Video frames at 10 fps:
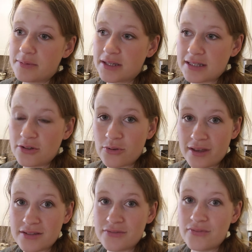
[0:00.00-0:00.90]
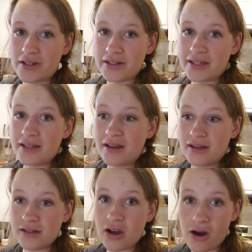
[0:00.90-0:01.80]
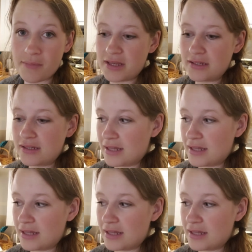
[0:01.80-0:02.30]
Because I know that's very common.